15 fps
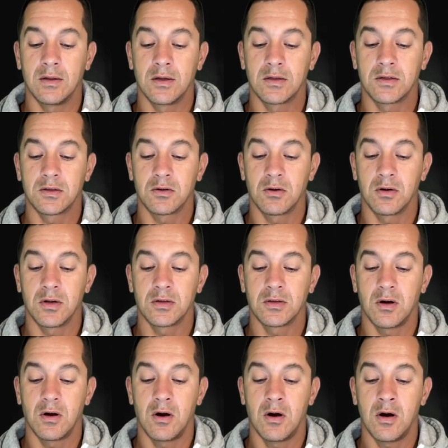Let's turn it
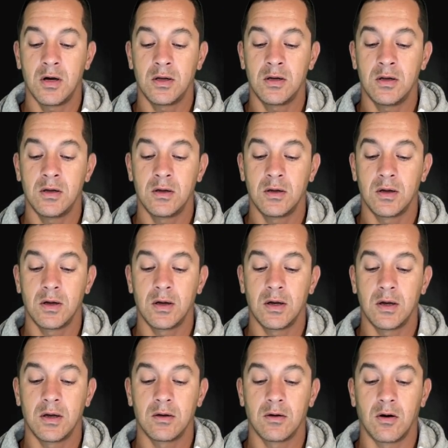on
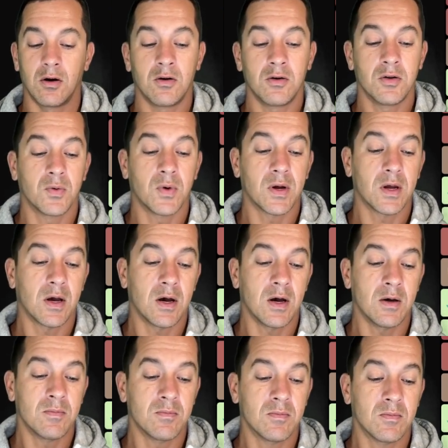and all the way
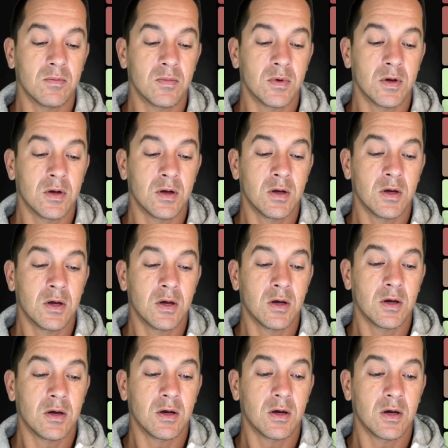up.
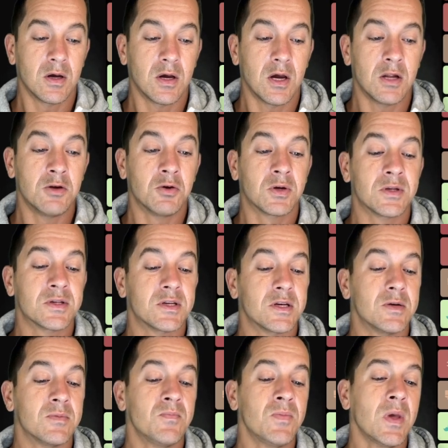And you can
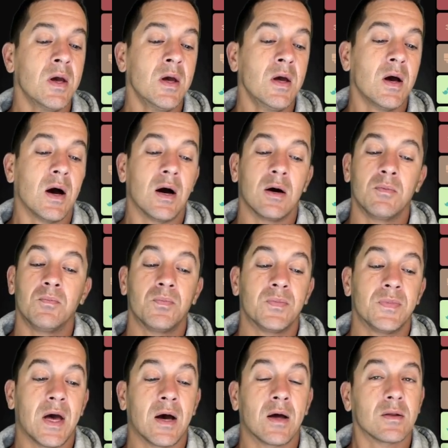see um,
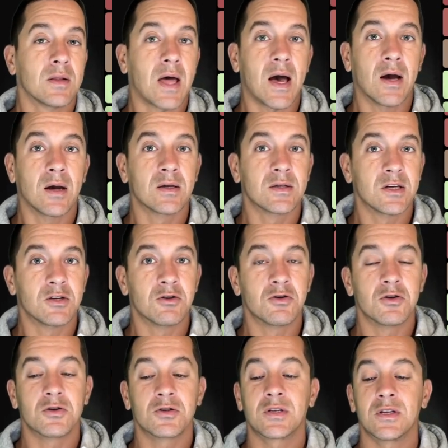that lag is
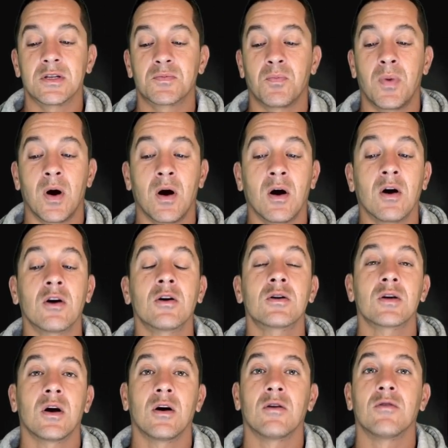introduced as
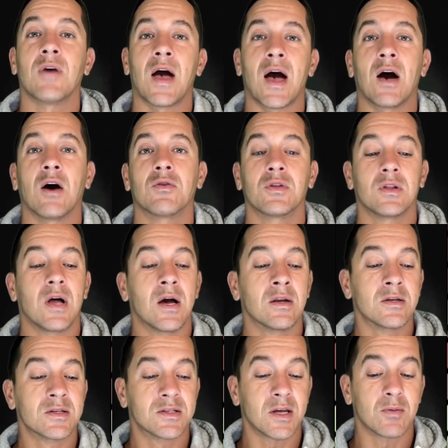part of how the line
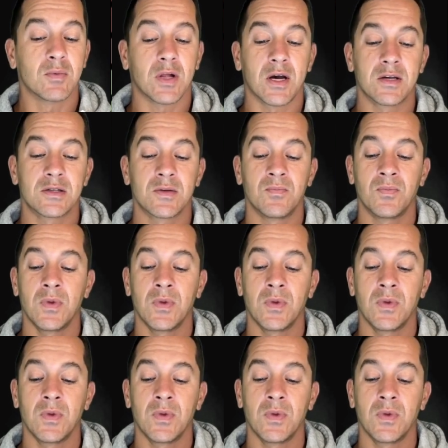is stabilized.